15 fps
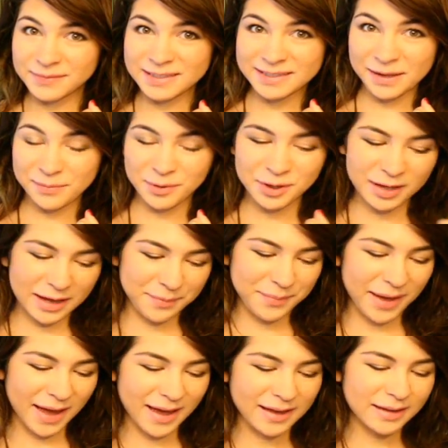December Glam
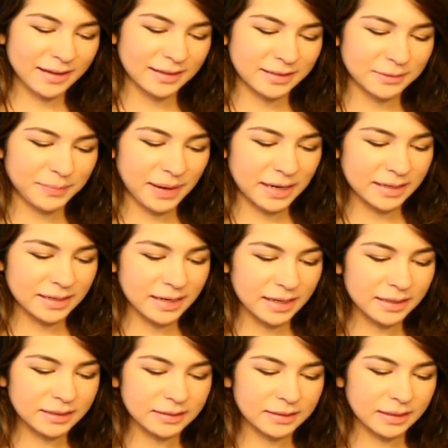bag. It's by
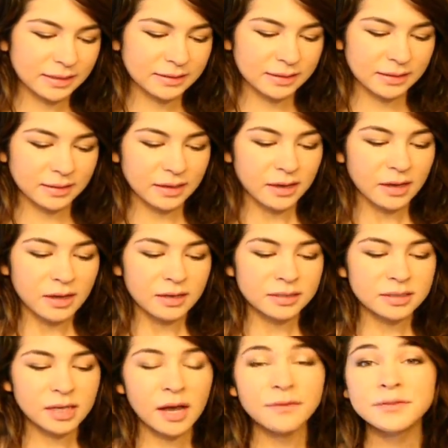NYX. It's a
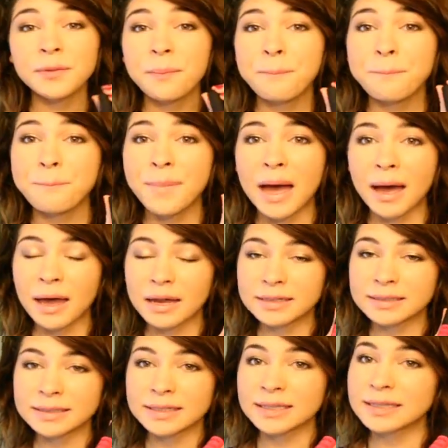soft
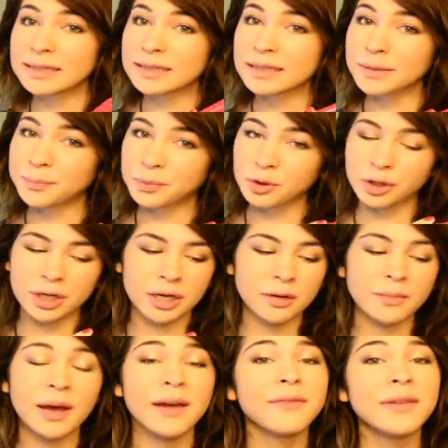matte lip cream.